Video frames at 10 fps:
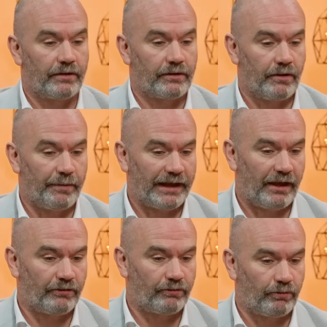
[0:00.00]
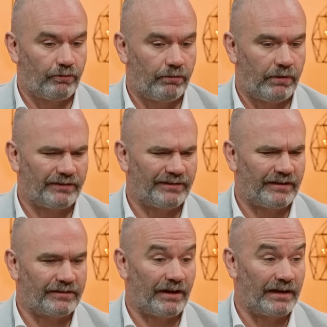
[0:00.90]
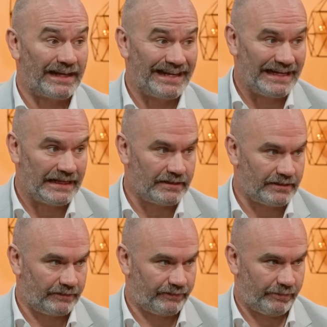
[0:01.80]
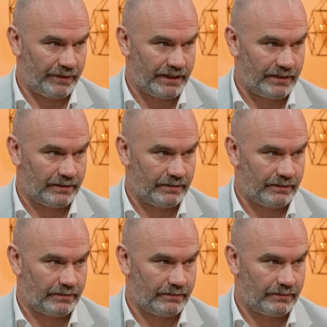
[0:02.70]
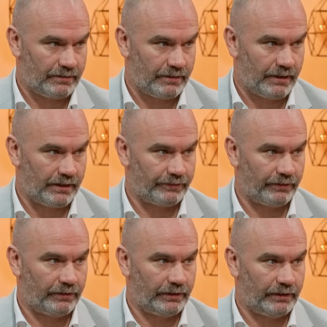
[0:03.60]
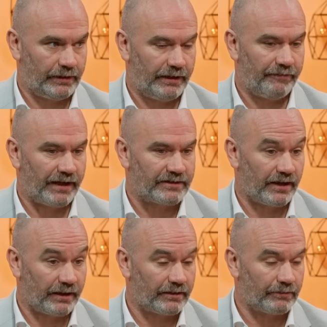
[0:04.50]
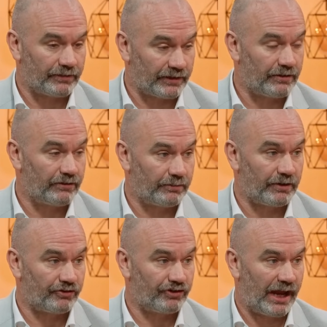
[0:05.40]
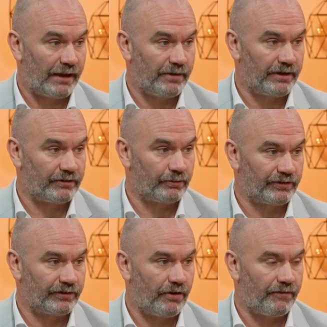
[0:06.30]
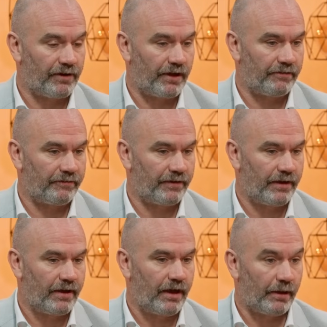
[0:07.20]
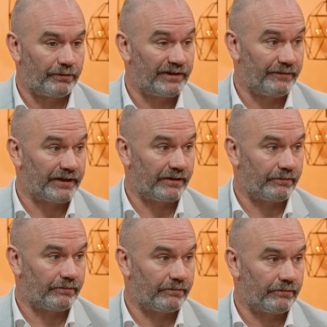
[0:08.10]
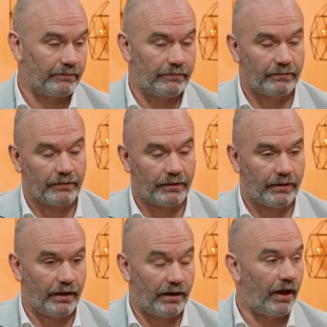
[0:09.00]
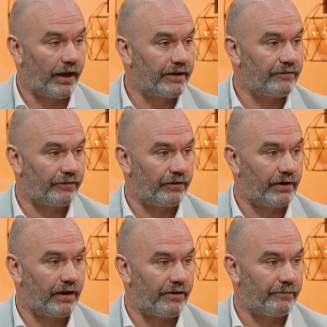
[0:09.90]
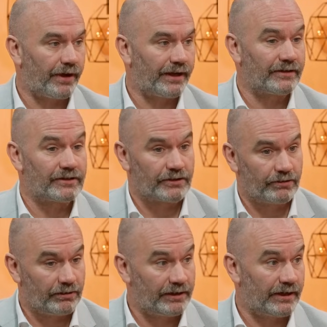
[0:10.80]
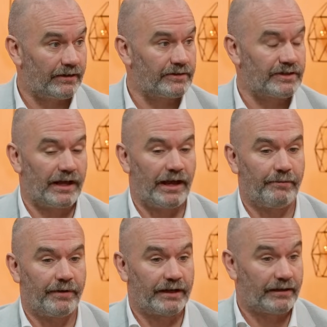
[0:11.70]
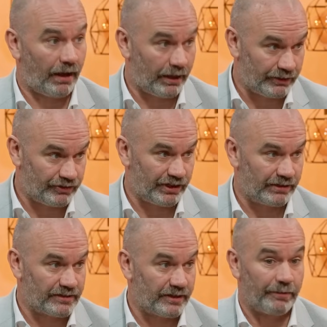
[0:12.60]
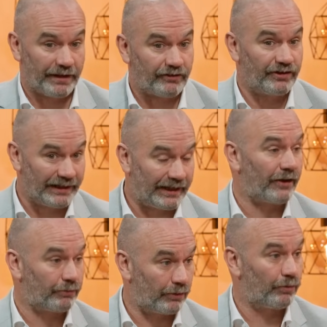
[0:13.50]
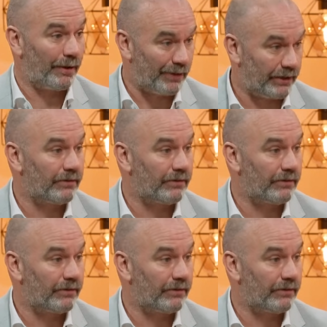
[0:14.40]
coming out wasn't necessarily easy for me at all. In fact, there was a huge amount of shame, and there was an awful lot of, I was living a lie for a lot of my school years and my college years. I would actually get with women.